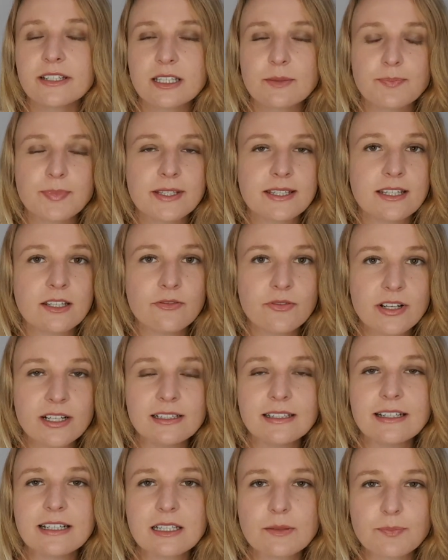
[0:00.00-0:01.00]

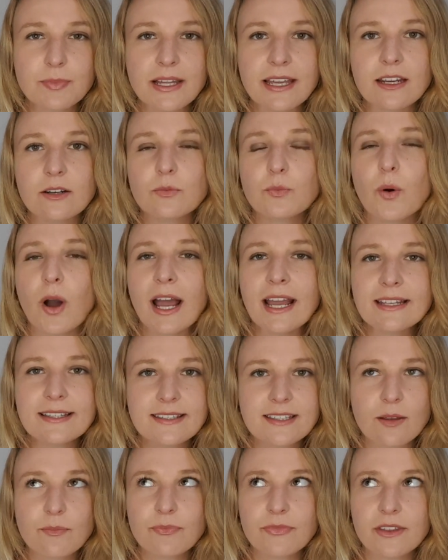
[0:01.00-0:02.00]
specifically explain why
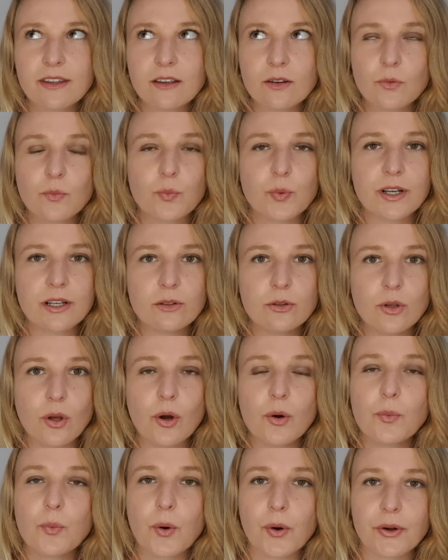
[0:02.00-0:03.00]
something will
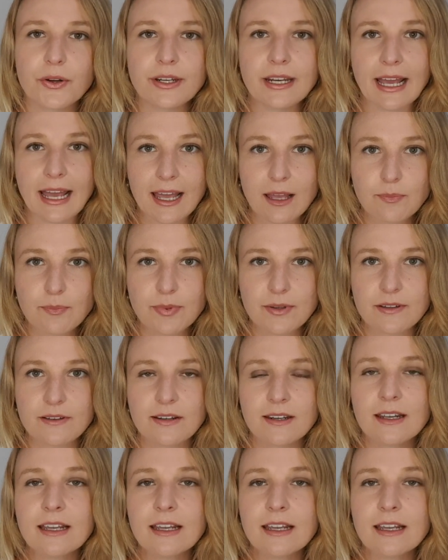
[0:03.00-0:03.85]
or won't happen.